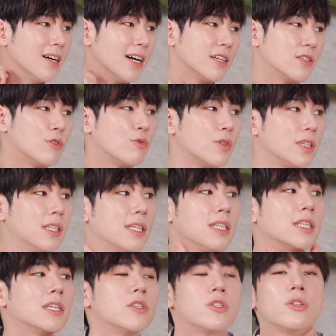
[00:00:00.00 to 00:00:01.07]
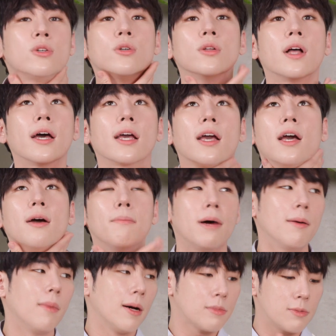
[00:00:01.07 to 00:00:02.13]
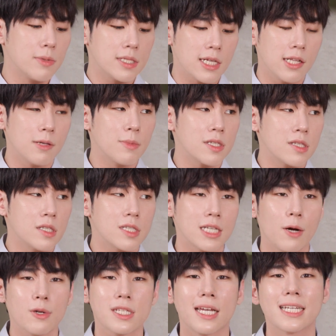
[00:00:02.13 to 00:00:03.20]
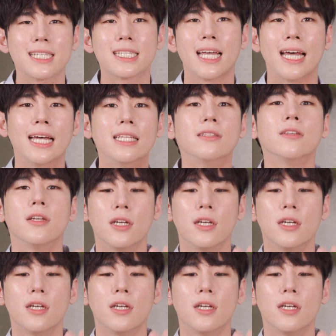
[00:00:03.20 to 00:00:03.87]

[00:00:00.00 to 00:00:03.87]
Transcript: And you really need to, like, my mom's been telling me since I was like 10.